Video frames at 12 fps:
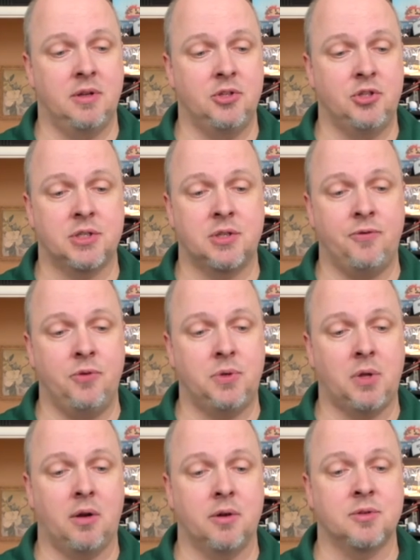Just a few
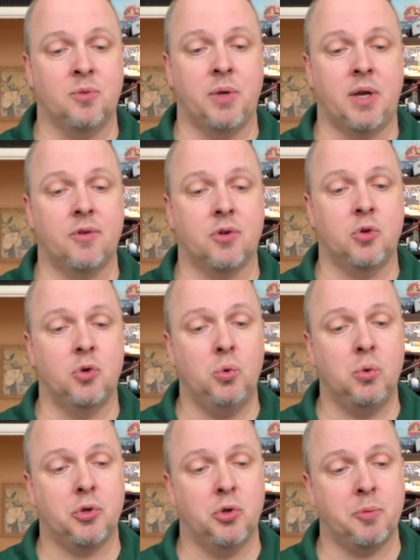dollars on whatever
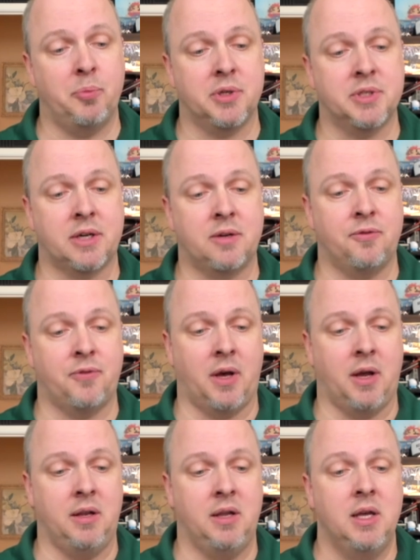cool cookbooks I could
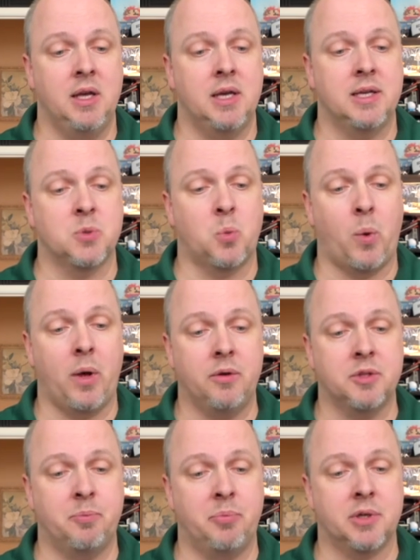find, as well
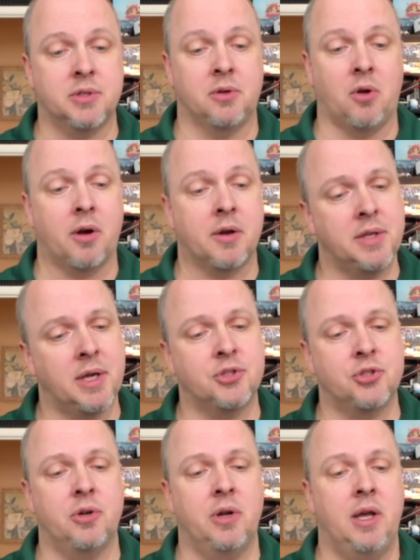as books on
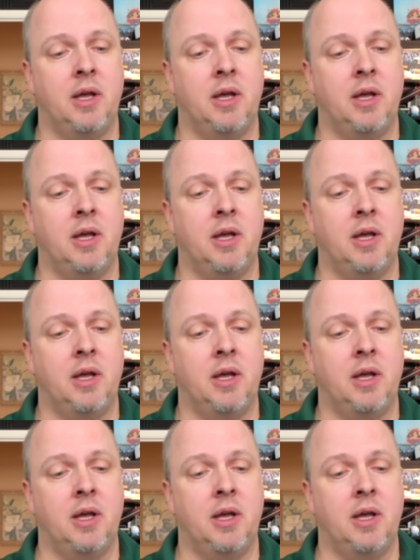architecture,